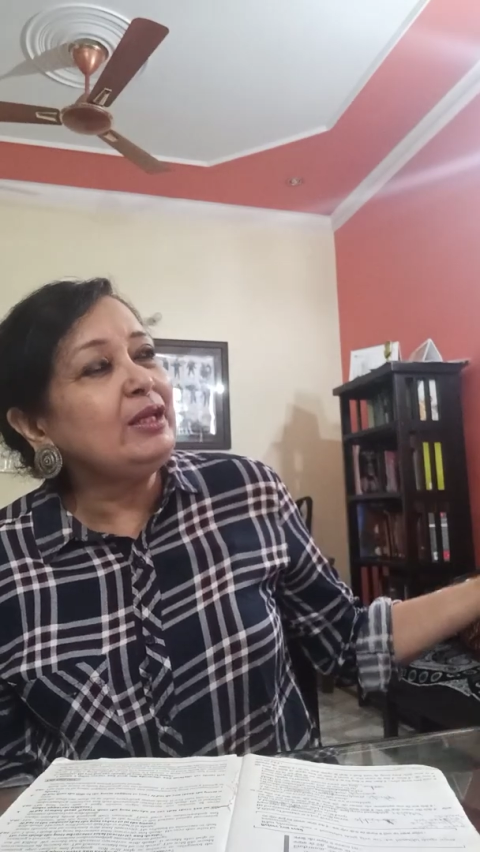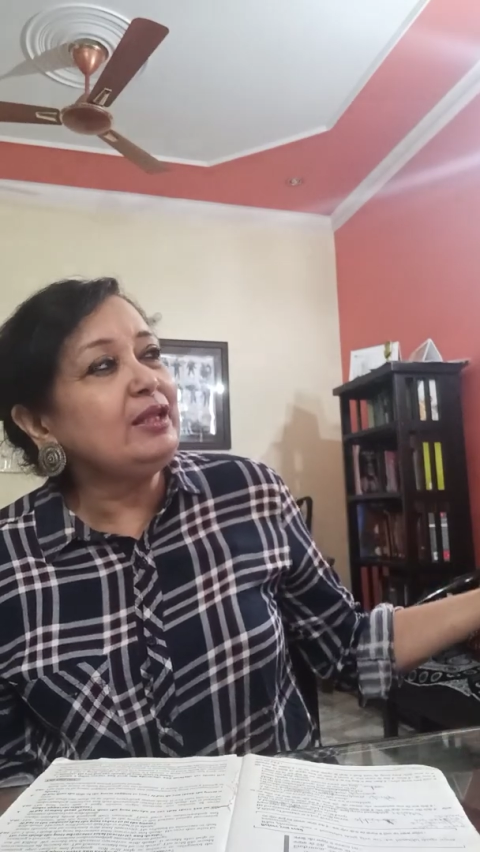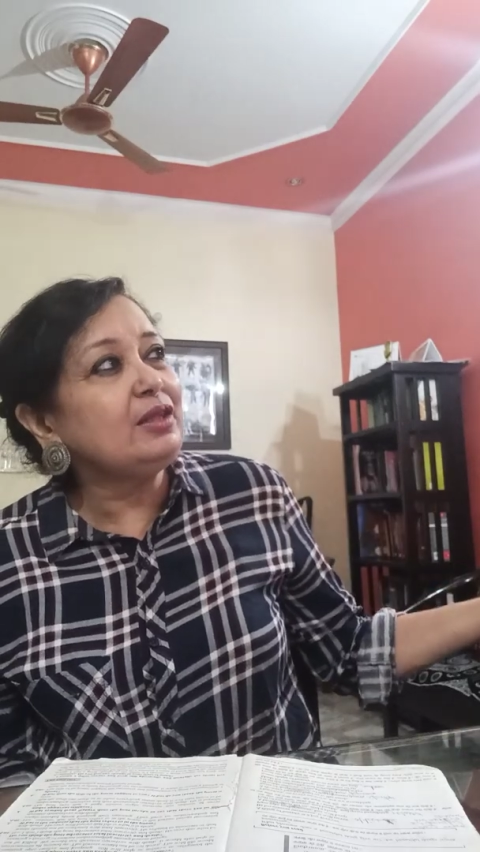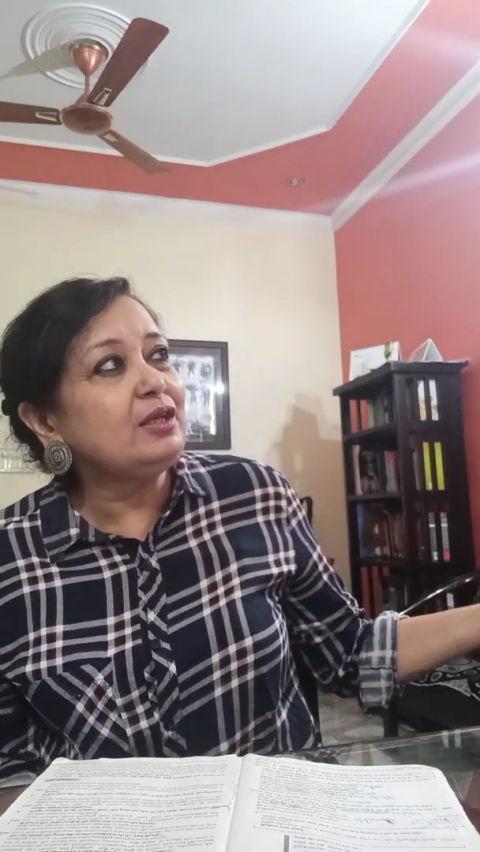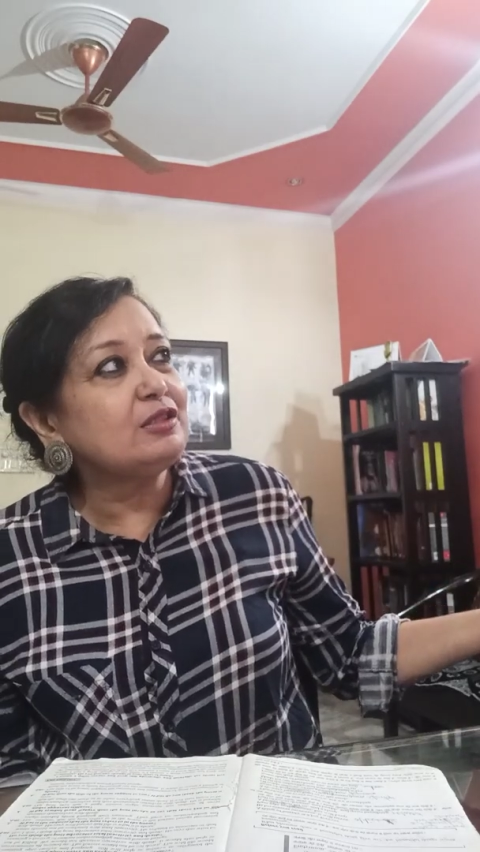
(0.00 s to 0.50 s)

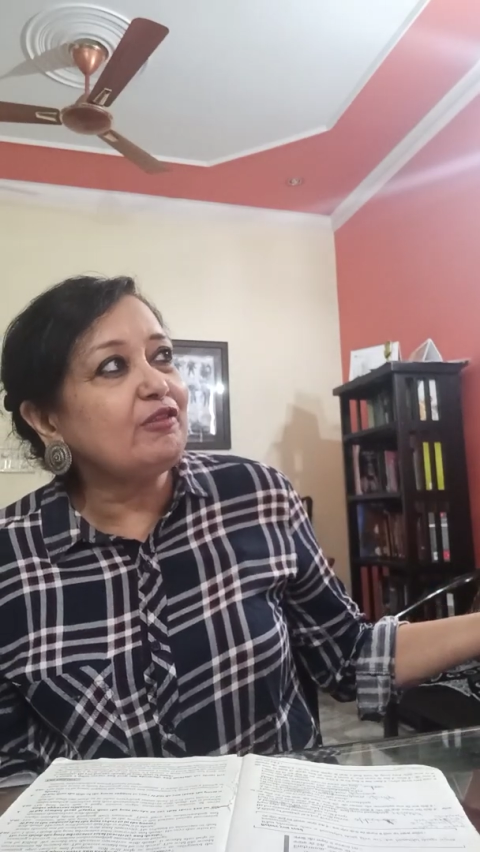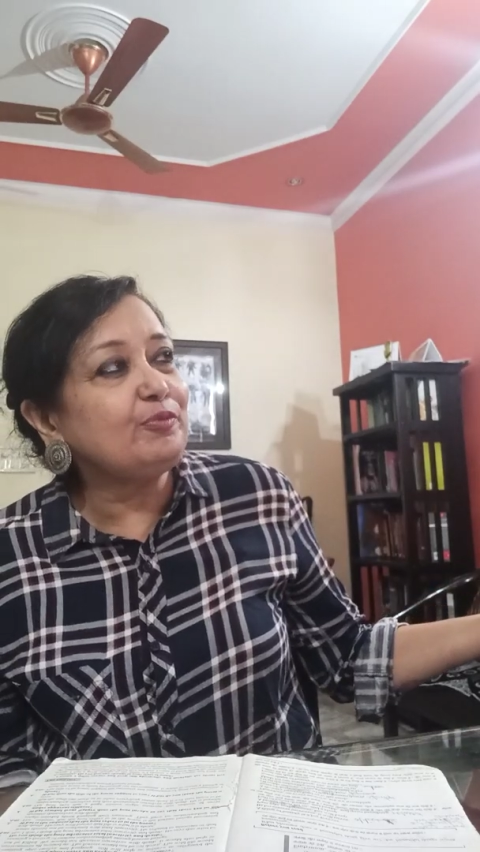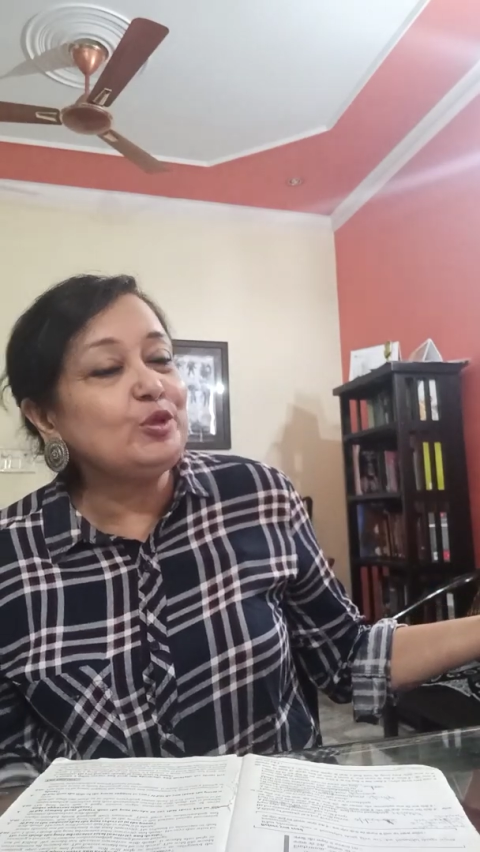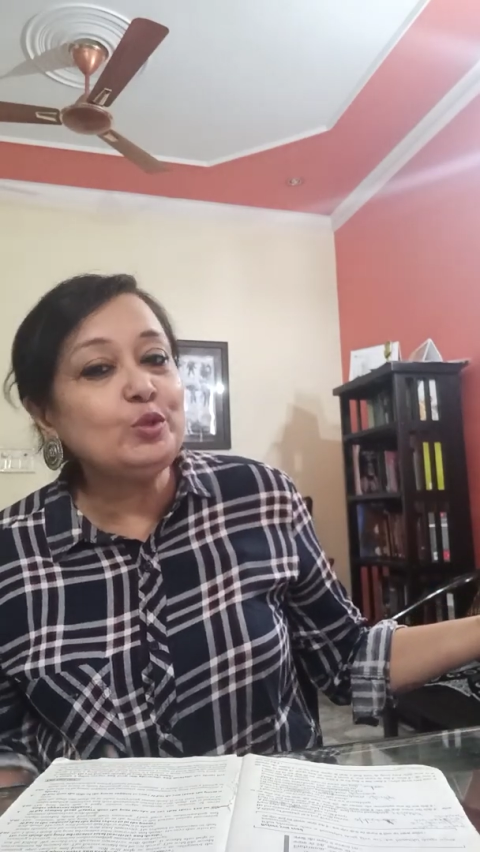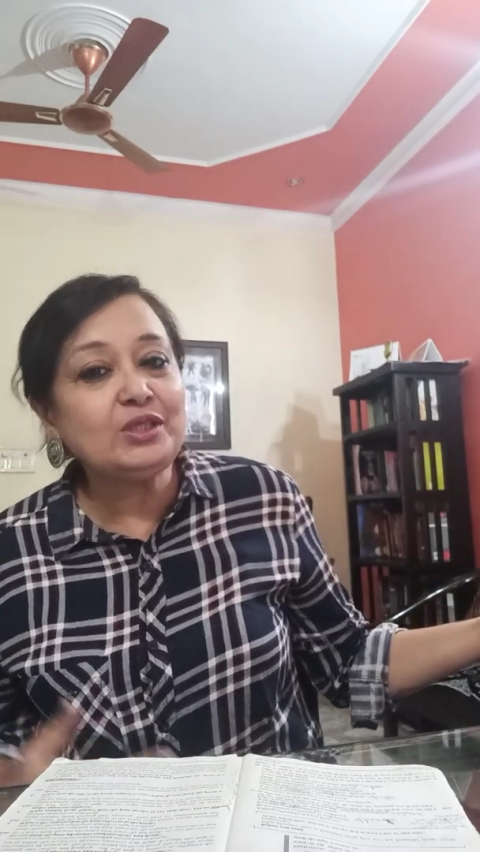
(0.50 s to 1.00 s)
many things of
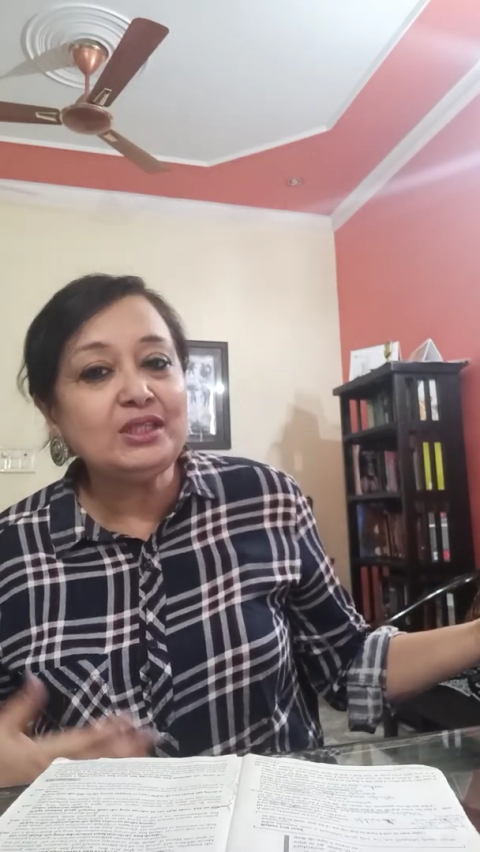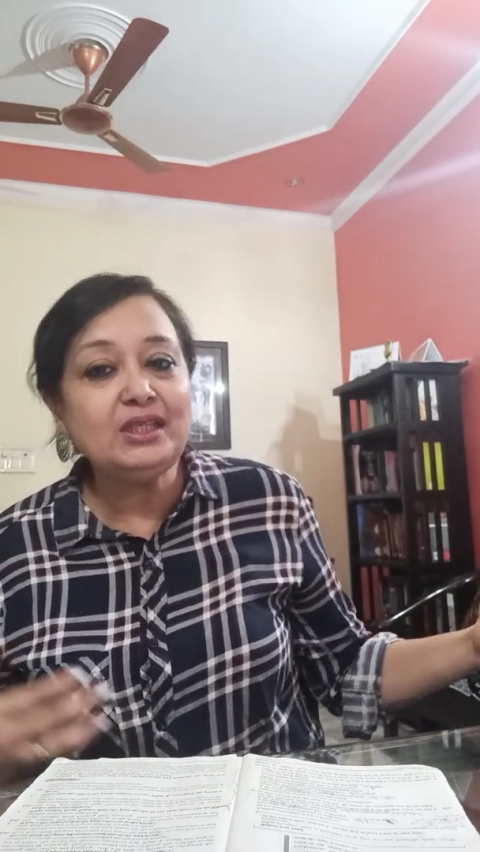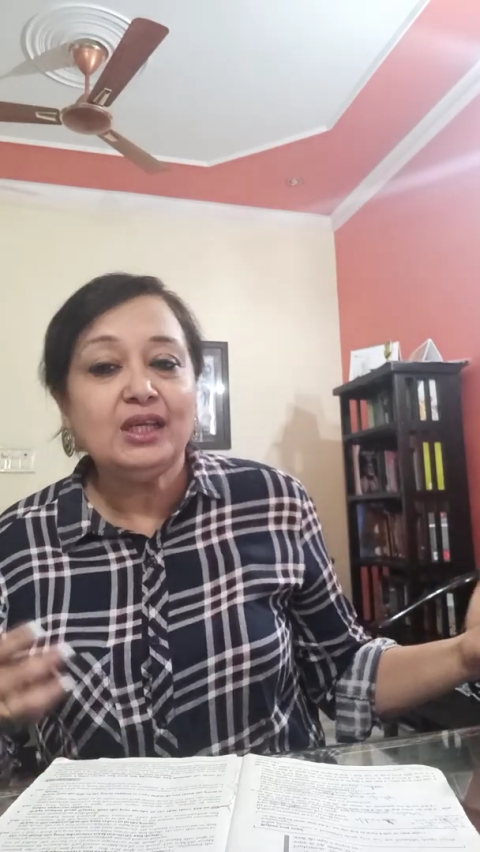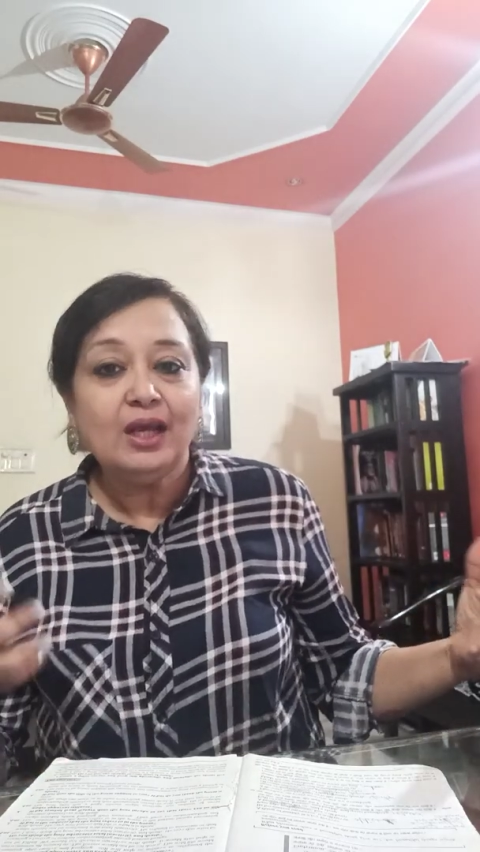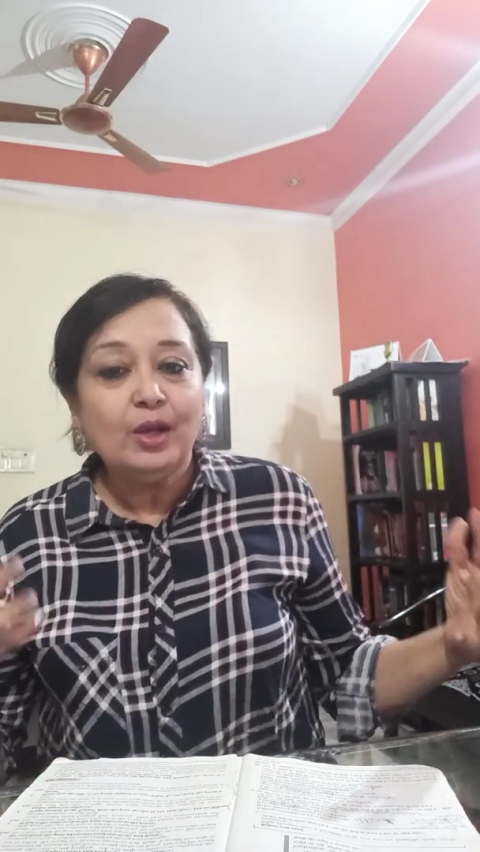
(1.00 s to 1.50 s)
beauty